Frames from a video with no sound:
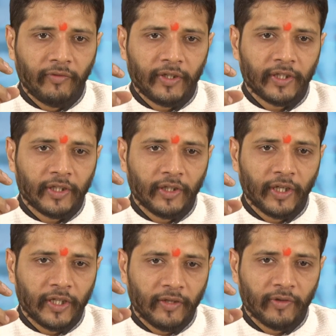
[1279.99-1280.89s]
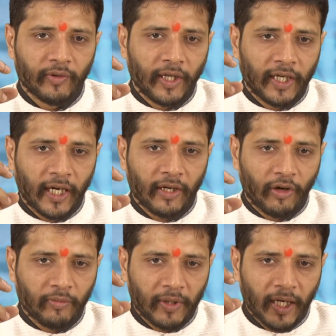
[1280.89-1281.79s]
which individually
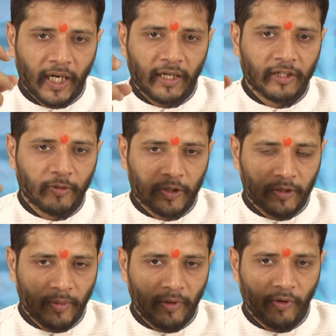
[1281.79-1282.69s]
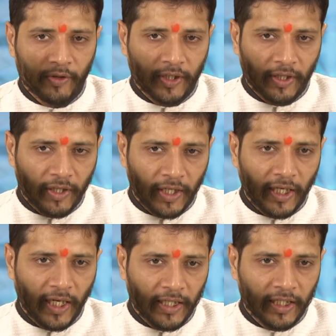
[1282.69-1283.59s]
cannot be held responsible for generating